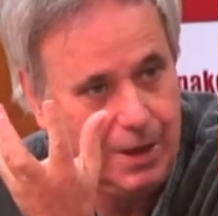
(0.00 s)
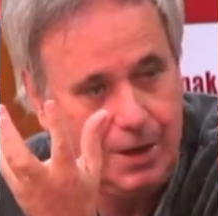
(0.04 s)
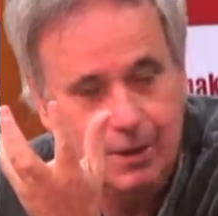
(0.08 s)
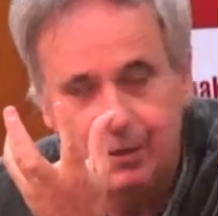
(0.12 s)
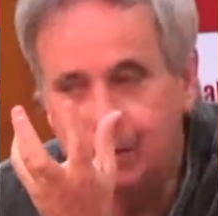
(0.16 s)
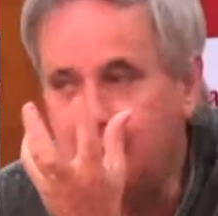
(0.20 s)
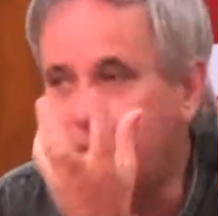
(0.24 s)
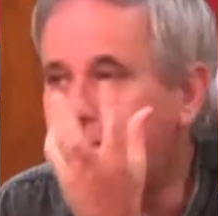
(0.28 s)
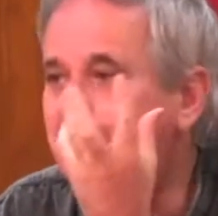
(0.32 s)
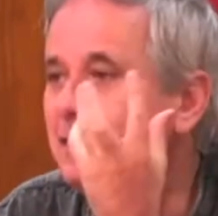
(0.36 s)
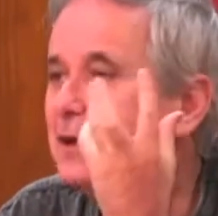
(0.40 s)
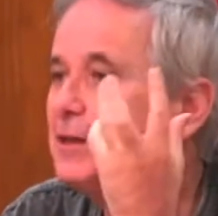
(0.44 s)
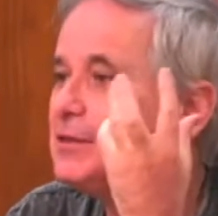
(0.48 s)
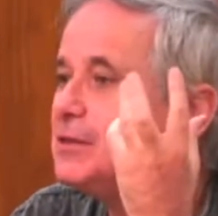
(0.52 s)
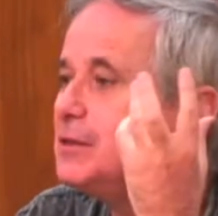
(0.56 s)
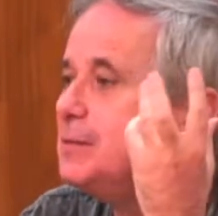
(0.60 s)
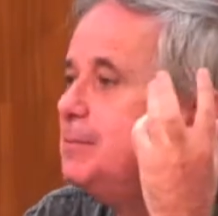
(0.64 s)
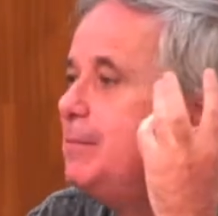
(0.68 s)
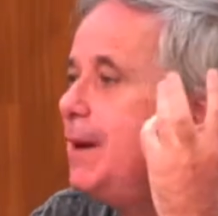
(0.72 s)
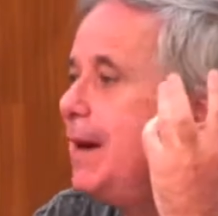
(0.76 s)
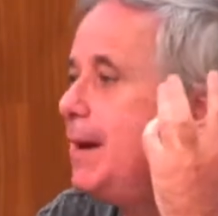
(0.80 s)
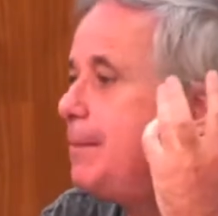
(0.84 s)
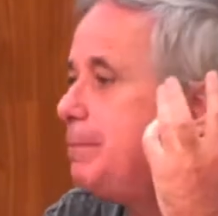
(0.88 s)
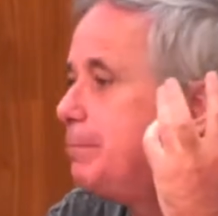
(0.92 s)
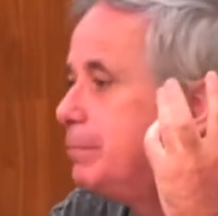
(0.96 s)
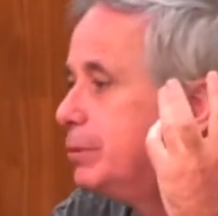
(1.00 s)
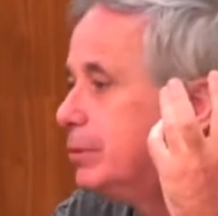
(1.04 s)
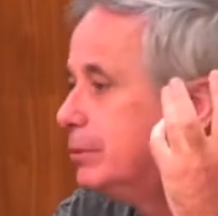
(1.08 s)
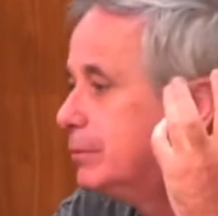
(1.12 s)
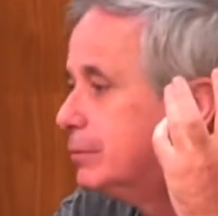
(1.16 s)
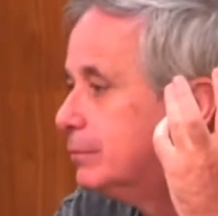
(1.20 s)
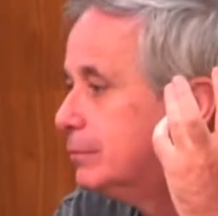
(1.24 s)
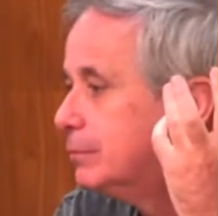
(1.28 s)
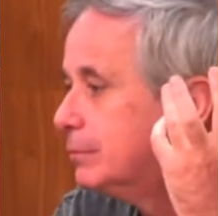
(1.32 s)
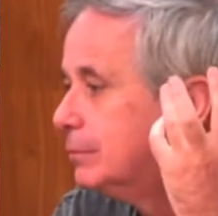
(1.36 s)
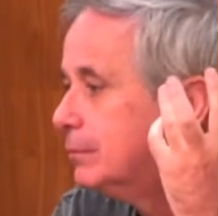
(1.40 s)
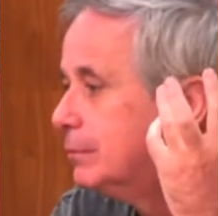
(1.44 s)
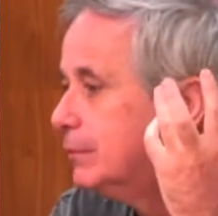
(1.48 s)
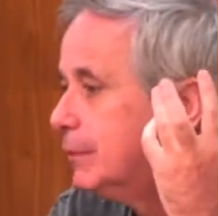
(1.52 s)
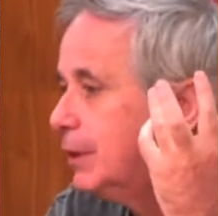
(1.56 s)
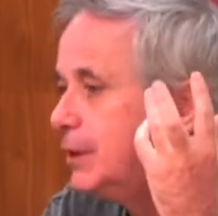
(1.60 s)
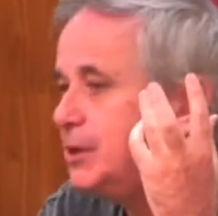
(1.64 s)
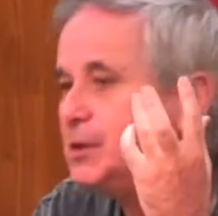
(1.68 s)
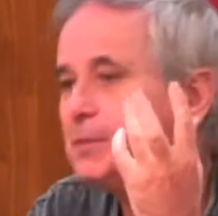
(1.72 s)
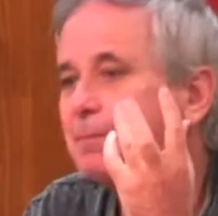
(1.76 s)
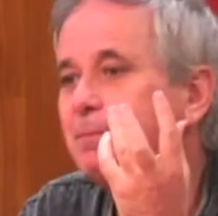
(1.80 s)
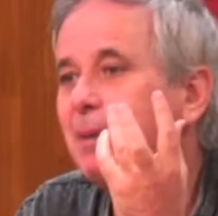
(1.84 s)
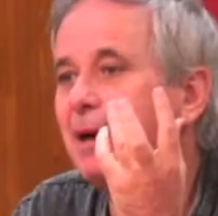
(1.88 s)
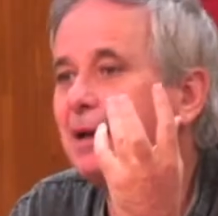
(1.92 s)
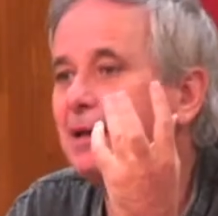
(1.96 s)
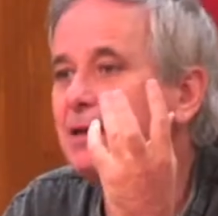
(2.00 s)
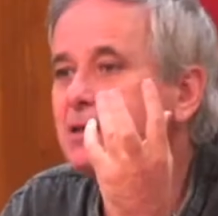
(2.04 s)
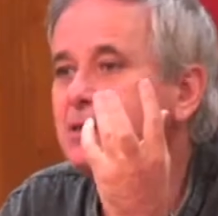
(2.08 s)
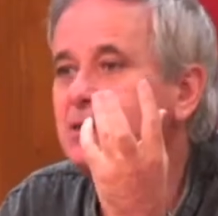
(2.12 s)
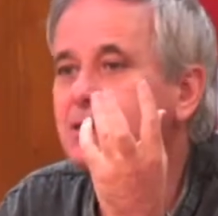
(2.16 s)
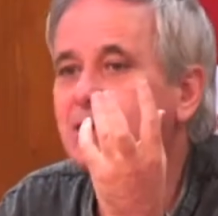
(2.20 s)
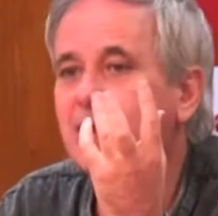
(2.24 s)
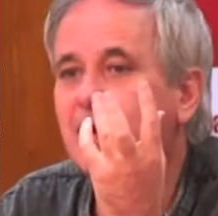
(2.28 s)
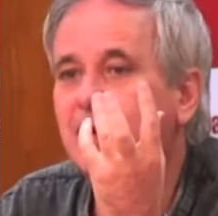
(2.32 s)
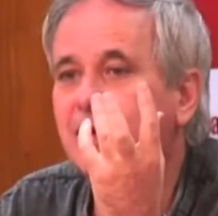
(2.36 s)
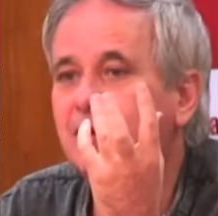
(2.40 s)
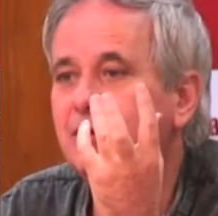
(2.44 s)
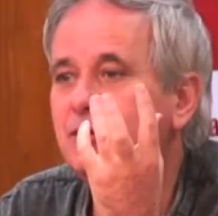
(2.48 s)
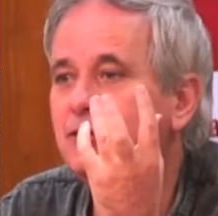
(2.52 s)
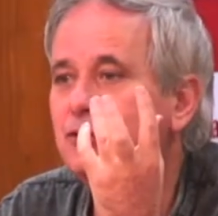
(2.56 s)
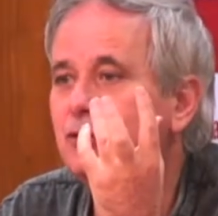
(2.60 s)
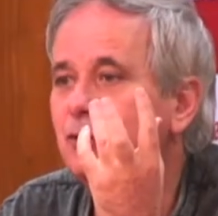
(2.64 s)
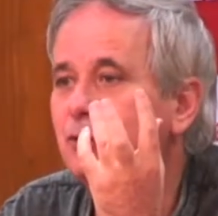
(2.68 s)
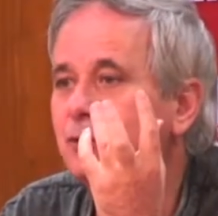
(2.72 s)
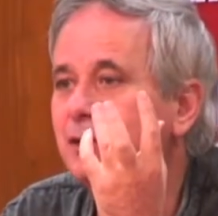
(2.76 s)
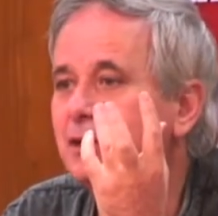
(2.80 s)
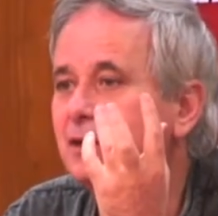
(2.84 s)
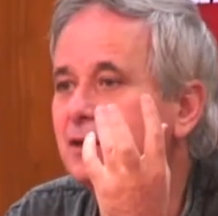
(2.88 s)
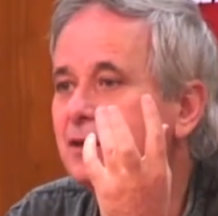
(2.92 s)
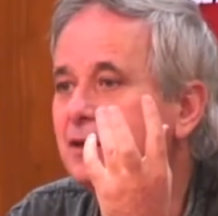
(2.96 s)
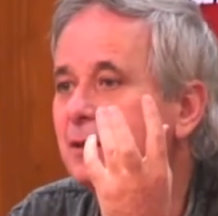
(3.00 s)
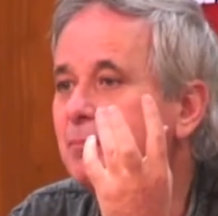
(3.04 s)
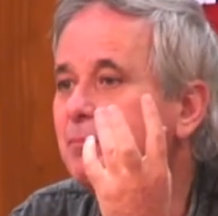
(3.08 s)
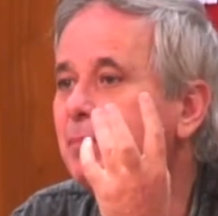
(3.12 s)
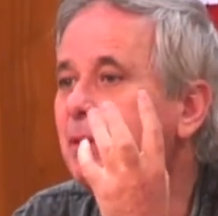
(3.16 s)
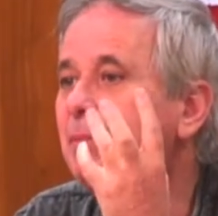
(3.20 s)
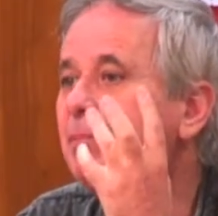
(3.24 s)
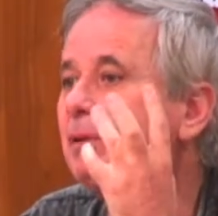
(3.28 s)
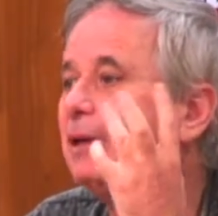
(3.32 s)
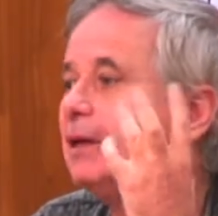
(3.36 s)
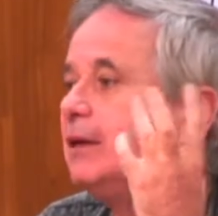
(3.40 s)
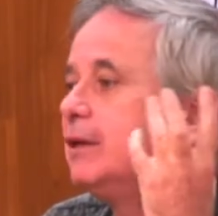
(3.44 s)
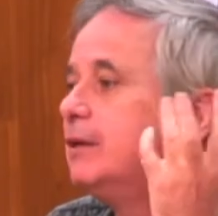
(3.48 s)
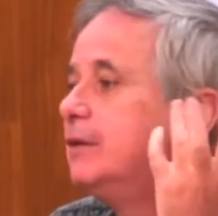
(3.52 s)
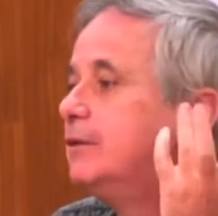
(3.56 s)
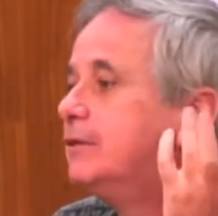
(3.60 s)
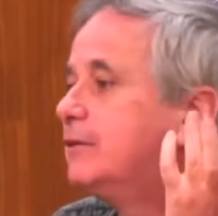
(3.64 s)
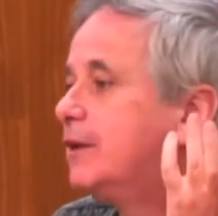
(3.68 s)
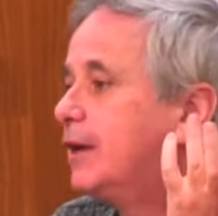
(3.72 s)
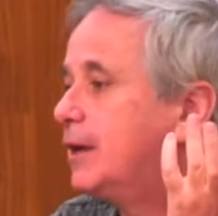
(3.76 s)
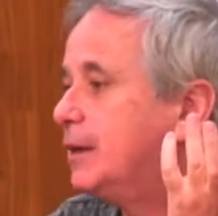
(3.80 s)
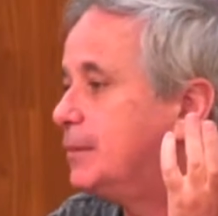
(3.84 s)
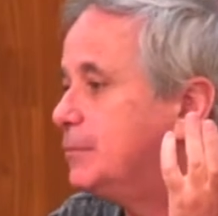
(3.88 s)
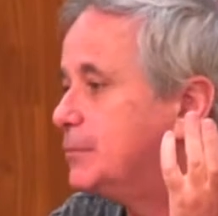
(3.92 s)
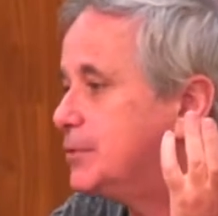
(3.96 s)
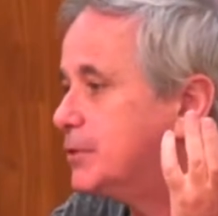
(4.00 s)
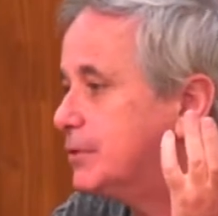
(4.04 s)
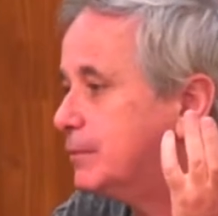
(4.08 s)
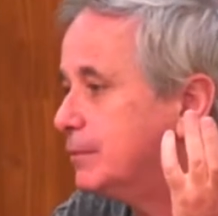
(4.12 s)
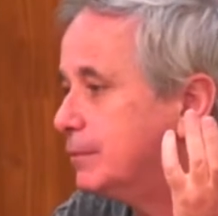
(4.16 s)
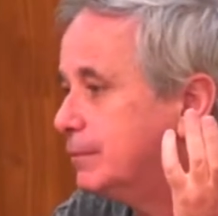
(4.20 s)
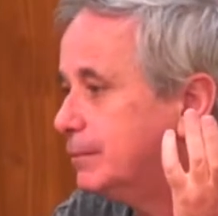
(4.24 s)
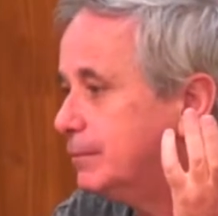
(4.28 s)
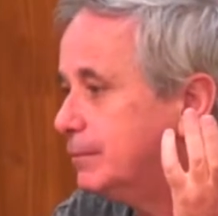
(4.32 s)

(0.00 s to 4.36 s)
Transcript: The first map is Palestine during the biblical times,